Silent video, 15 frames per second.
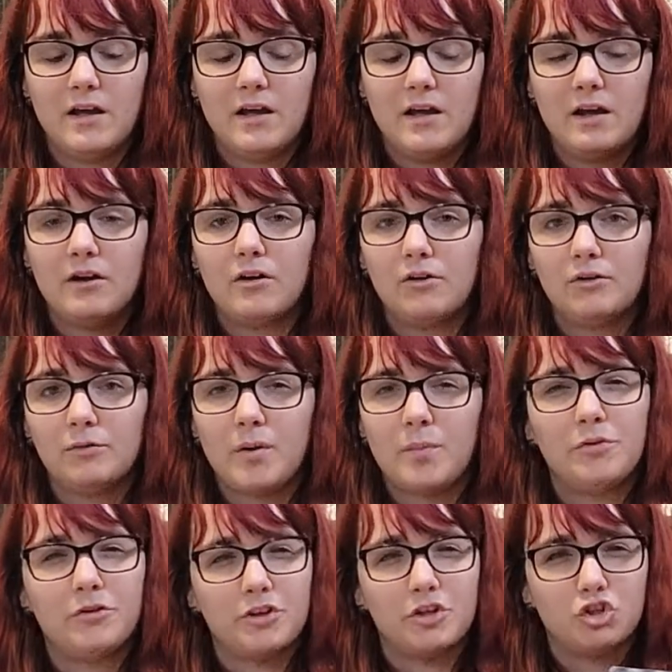It can also
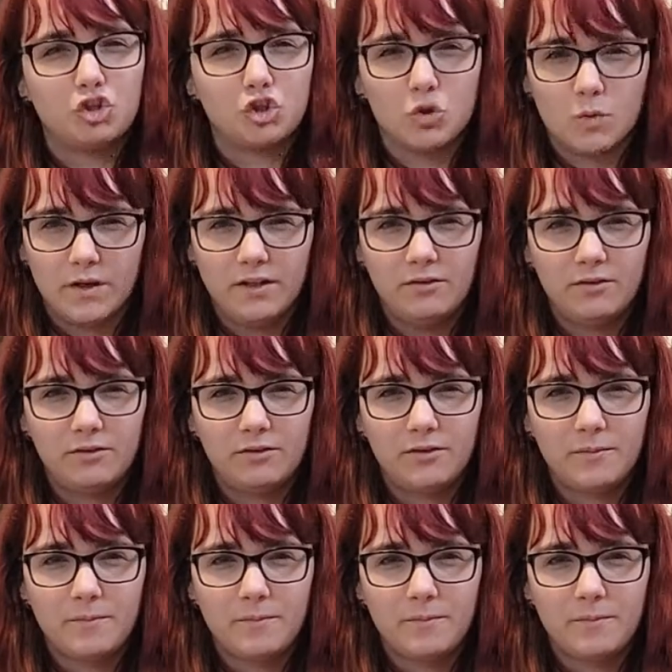represent choice.